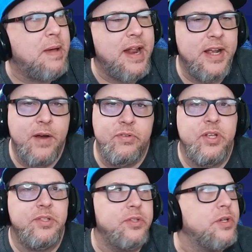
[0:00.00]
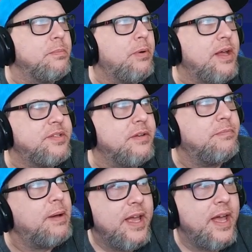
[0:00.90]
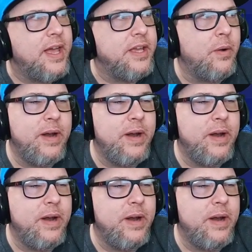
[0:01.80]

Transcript: Batting average doesn't look impressive, but you know,